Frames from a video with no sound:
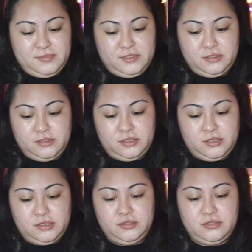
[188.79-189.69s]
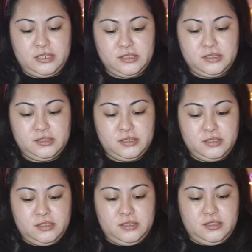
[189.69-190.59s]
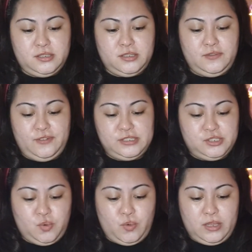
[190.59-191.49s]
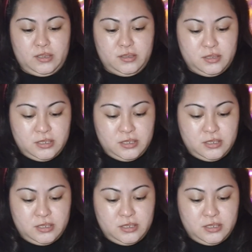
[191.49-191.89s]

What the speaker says: It's so nice. It fits so well,